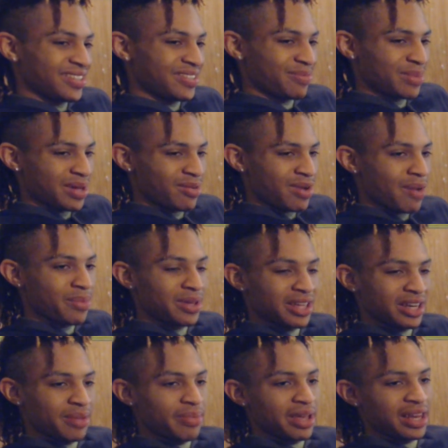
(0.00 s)
Man,
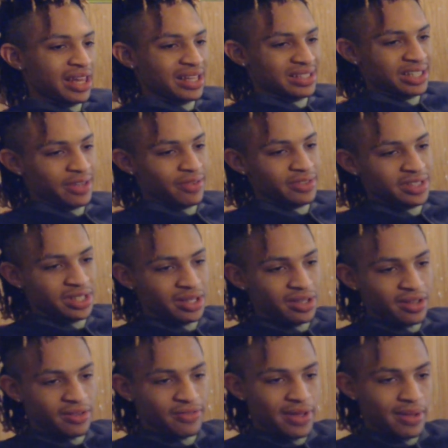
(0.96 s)
YBN Nahmir like
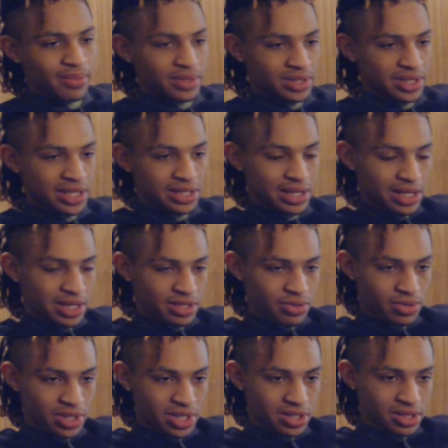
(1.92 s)
17, Famous Dex like
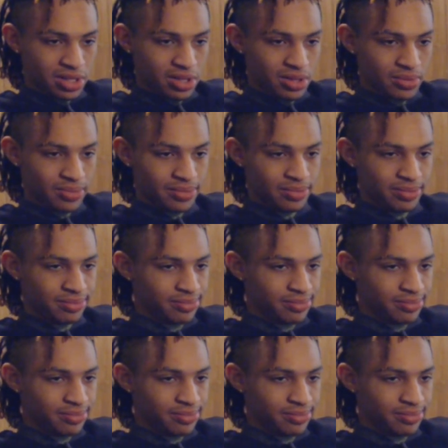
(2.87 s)
20 something